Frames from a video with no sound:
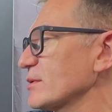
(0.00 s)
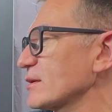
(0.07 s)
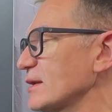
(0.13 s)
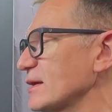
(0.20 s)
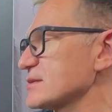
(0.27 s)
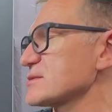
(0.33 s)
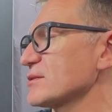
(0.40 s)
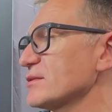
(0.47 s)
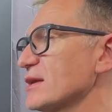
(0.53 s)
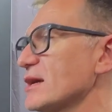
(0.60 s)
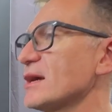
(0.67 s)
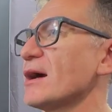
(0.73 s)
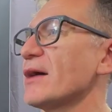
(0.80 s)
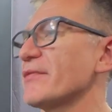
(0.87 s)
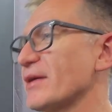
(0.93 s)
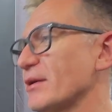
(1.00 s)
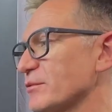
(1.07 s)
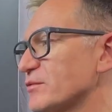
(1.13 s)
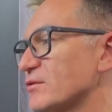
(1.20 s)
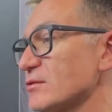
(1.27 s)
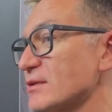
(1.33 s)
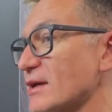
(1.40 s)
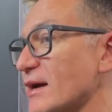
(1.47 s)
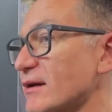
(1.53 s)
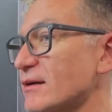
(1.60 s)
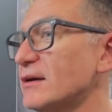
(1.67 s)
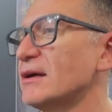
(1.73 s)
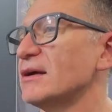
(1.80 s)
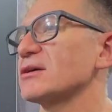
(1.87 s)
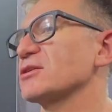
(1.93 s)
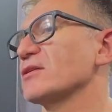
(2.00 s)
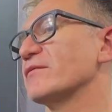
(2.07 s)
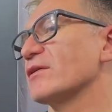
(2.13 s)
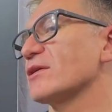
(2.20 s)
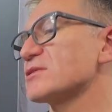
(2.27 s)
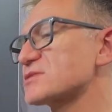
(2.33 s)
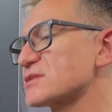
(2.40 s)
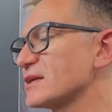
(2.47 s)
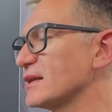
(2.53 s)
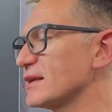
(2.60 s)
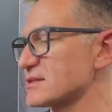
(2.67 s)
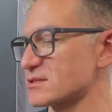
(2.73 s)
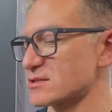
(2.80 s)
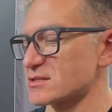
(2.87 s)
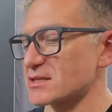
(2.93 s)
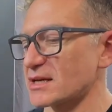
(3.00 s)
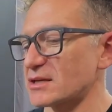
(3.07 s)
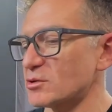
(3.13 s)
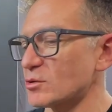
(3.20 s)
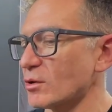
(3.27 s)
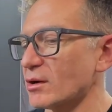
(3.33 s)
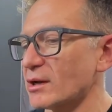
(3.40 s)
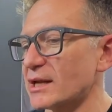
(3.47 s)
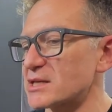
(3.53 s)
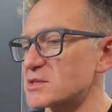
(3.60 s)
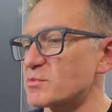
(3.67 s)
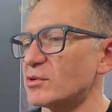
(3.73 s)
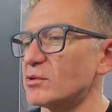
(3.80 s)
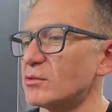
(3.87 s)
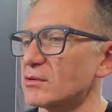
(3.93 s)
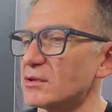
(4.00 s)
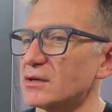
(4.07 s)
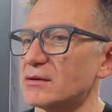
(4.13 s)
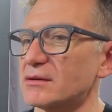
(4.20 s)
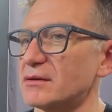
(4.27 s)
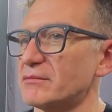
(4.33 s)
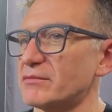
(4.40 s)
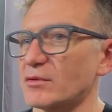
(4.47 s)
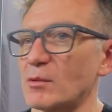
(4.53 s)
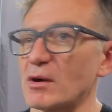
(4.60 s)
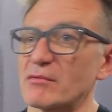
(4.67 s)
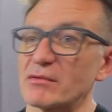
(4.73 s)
clicks on there and that will do that. Conversely, let's just say you've got a Les Paul that for one